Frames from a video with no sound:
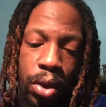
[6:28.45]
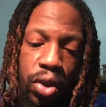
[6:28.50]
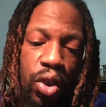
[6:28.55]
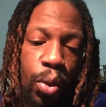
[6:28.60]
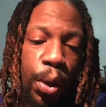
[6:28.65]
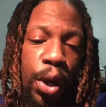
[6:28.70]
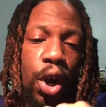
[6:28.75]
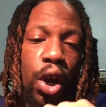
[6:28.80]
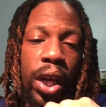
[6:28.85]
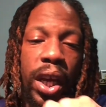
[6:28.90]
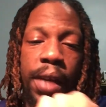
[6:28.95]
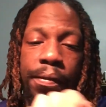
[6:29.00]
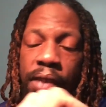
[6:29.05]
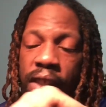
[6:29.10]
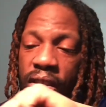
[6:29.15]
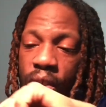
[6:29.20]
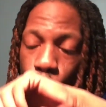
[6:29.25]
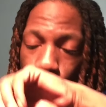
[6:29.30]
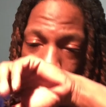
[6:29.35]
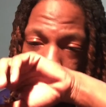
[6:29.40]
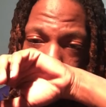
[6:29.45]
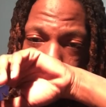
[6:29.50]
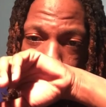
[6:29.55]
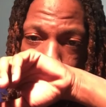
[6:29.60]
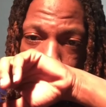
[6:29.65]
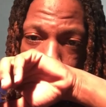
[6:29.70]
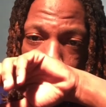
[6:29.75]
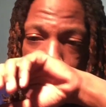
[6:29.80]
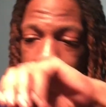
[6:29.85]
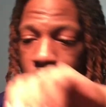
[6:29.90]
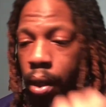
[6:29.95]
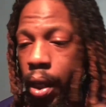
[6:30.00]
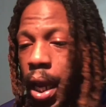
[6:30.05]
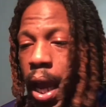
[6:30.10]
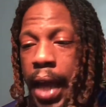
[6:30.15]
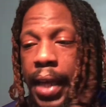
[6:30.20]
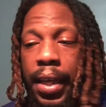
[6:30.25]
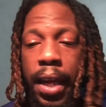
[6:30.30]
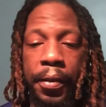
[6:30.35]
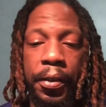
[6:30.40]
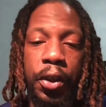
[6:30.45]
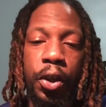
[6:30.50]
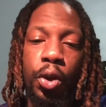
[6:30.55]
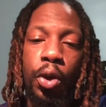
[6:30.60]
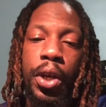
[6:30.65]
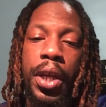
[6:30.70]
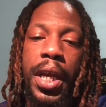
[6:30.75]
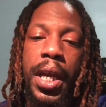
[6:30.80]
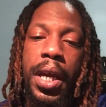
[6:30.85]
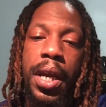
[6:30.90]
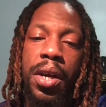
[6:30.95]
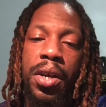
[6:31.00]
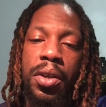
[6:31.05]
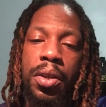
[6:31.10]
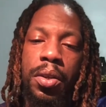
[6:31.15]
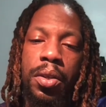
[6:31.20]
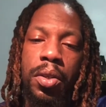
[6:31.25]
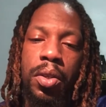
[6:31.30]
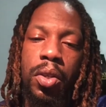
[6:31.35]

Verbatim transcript: So we're gonna give this a whiff. got nothing on here.